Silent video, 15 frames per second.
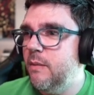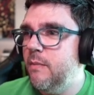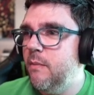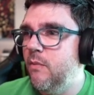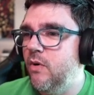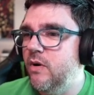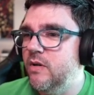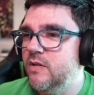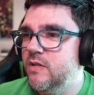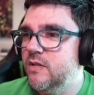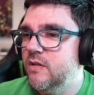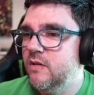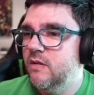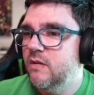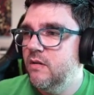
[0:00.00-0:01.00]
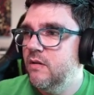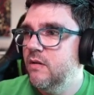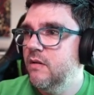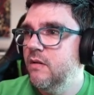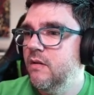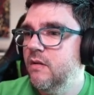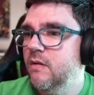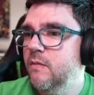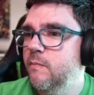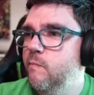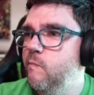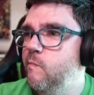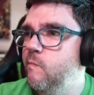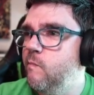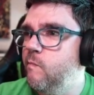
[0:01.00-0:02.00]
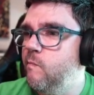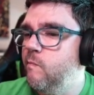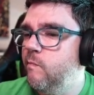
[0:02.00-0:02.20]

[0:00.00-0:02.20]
memories. Hmm.